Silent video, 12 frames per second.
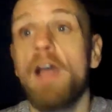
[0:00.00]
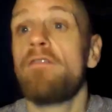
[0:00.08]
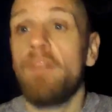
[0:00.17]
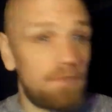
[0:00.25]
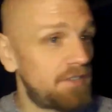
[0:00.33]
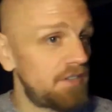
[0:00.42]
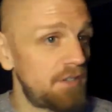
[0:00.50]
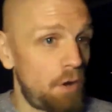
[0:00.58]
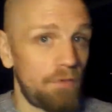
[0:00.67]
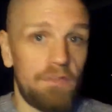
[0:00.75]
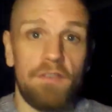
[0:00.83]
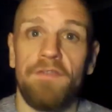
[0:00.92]
from
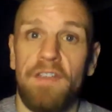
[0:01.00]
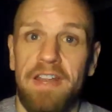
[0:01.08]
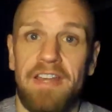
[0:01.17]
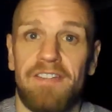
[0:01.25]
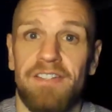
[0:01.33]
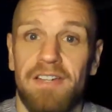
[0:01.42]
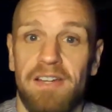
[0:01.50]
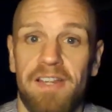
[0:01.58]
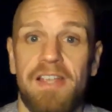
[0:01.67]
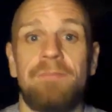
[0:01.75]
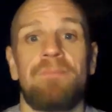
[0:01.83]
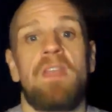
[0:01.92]
start to finish.
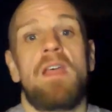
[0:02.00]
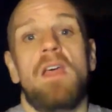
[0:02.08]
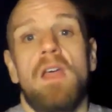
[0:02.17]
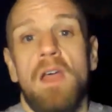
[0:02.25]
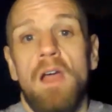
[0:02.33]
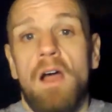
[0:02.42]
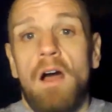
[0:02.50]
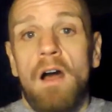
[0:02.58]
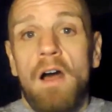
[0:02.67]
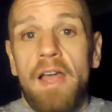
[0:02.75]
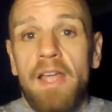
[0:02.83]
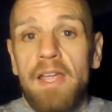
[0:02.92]

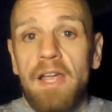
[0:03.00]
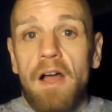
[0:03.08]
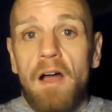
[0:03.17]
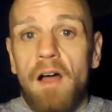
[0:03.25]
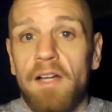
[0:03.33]
I